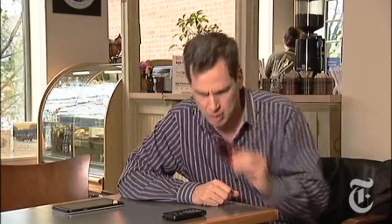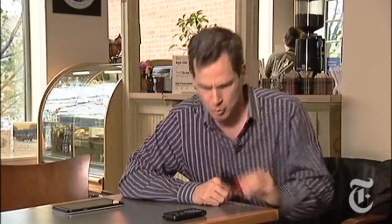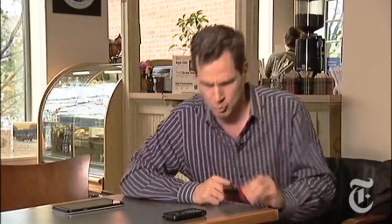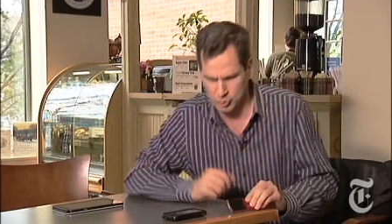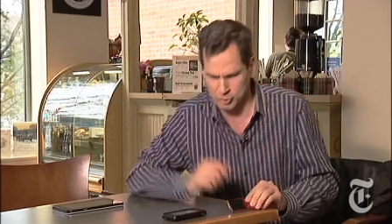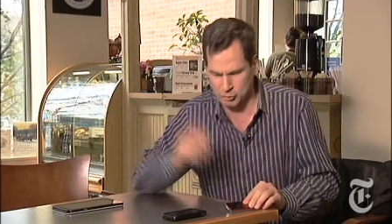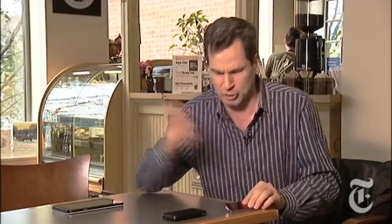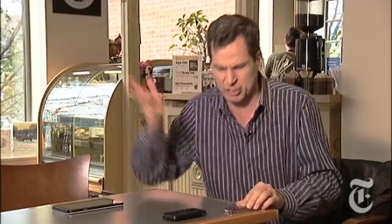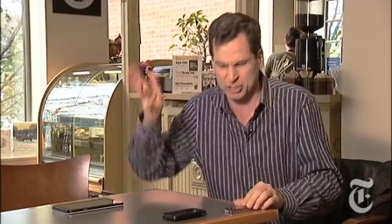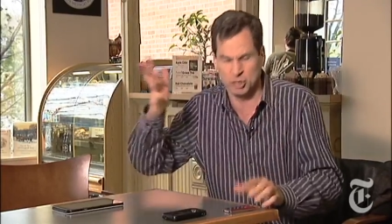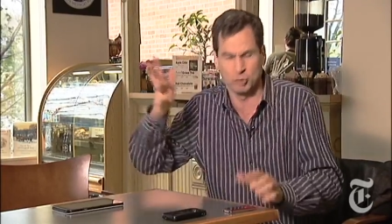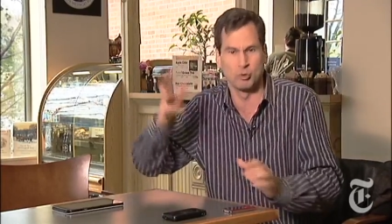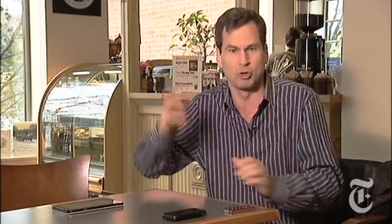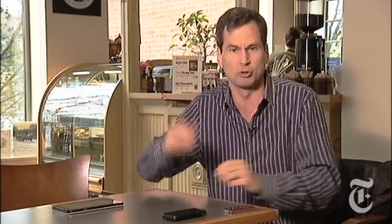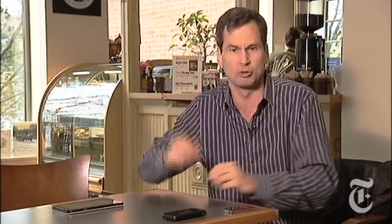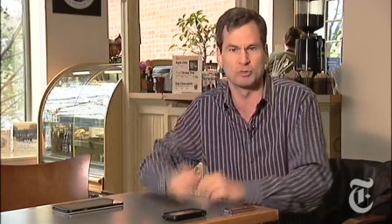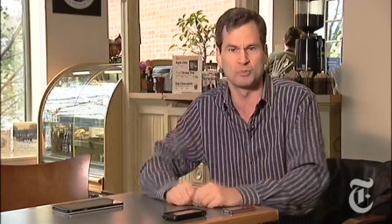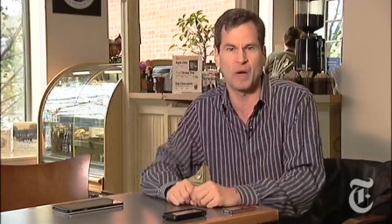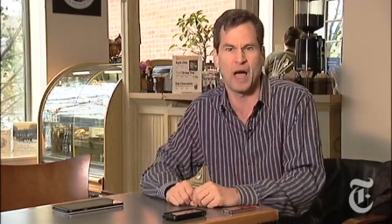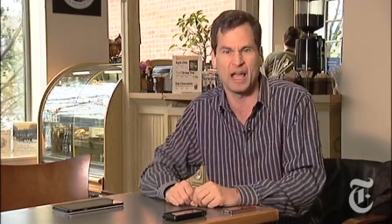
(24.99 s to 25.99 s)
When the rest of the
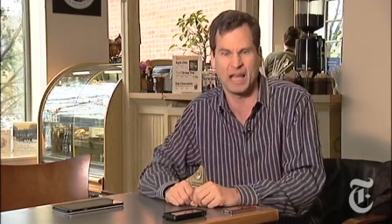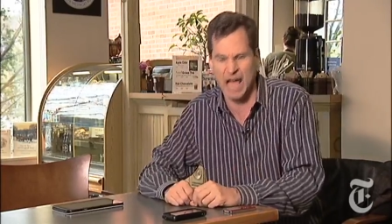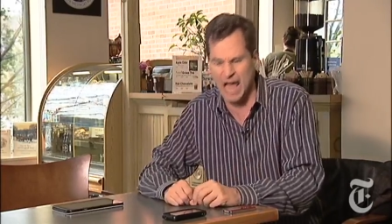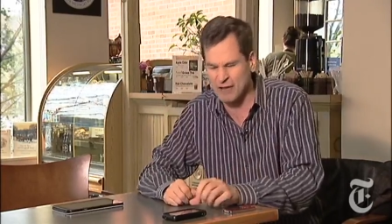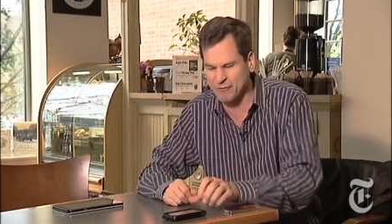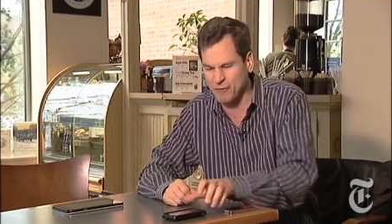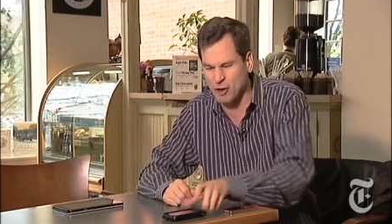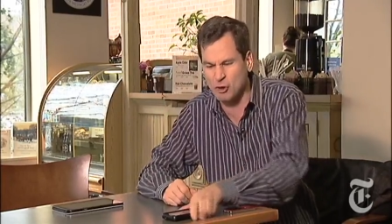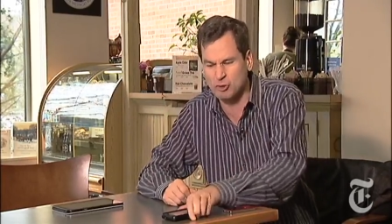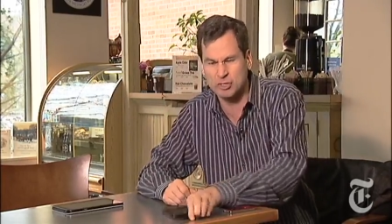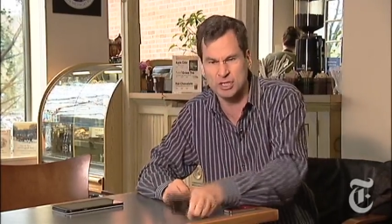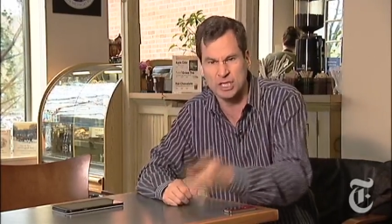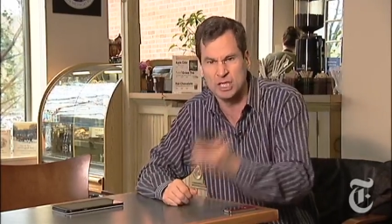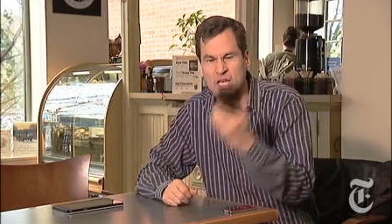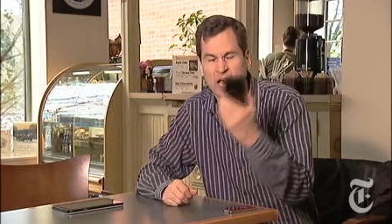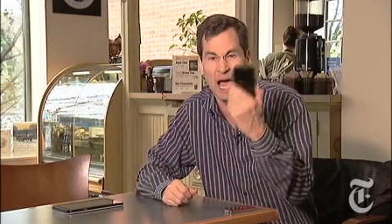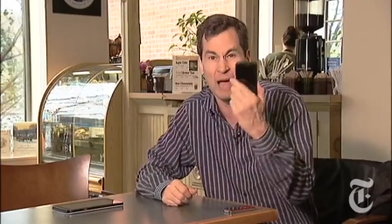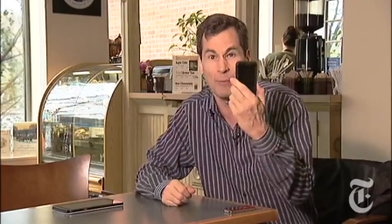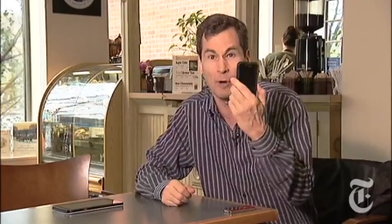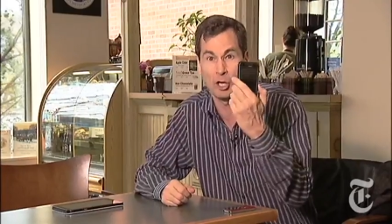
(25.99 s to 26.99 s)
world was buying iPhones,
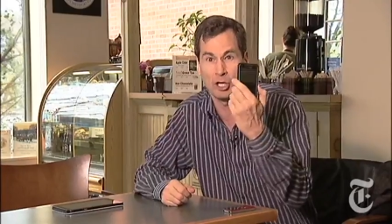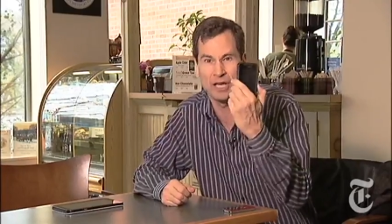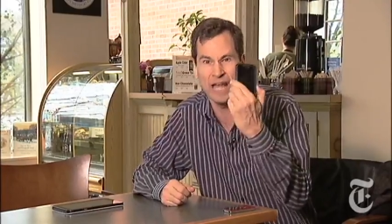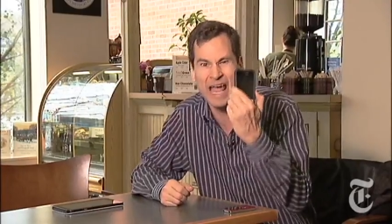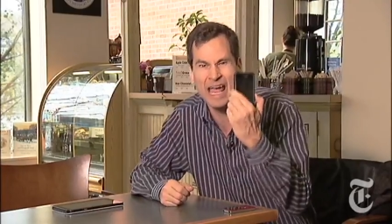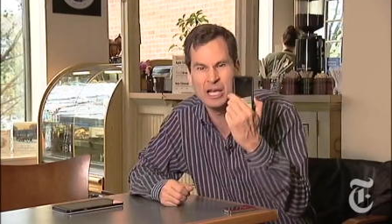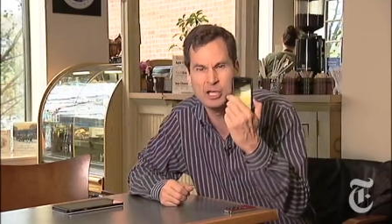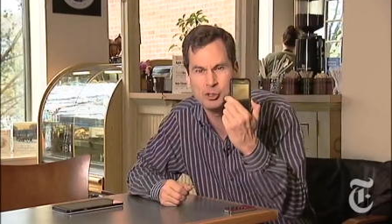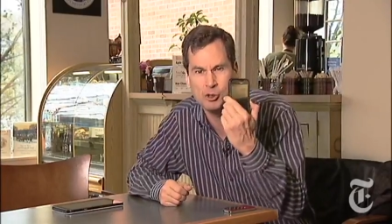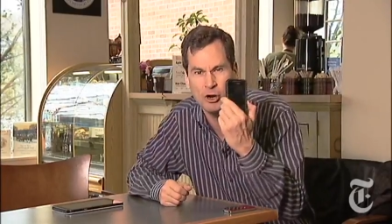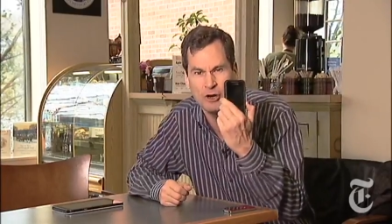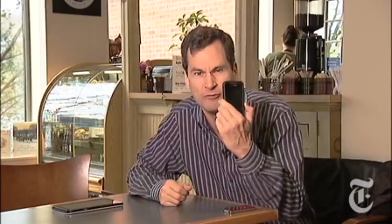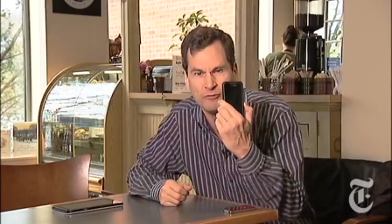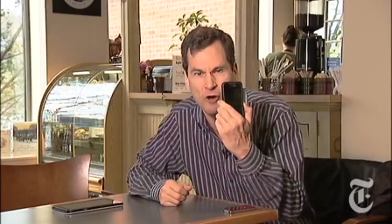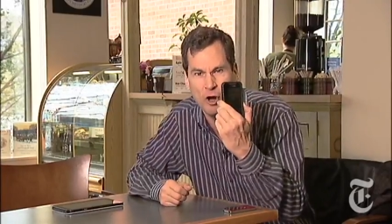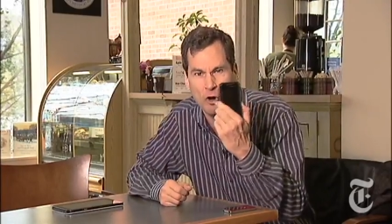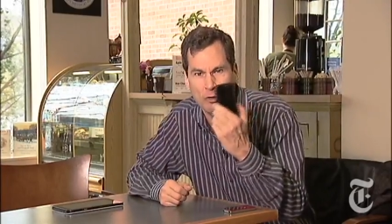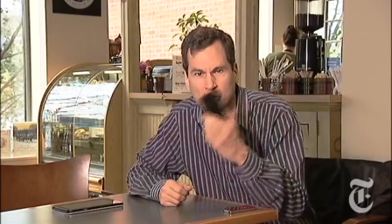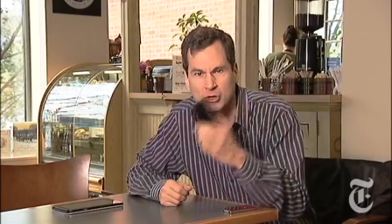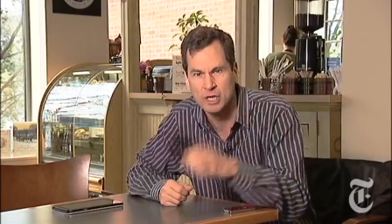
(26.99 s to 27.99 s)
I bought an Android
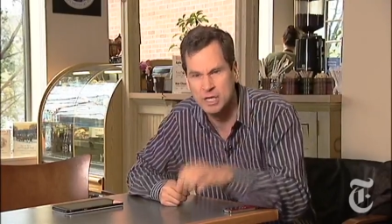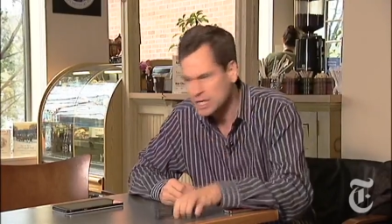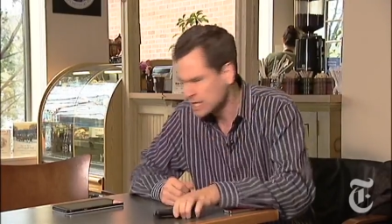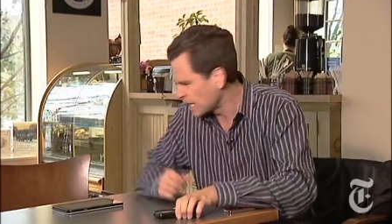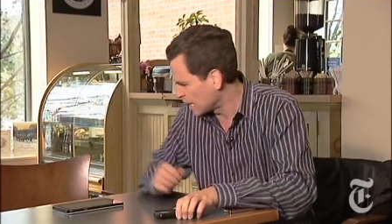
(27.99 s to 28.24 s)
phone.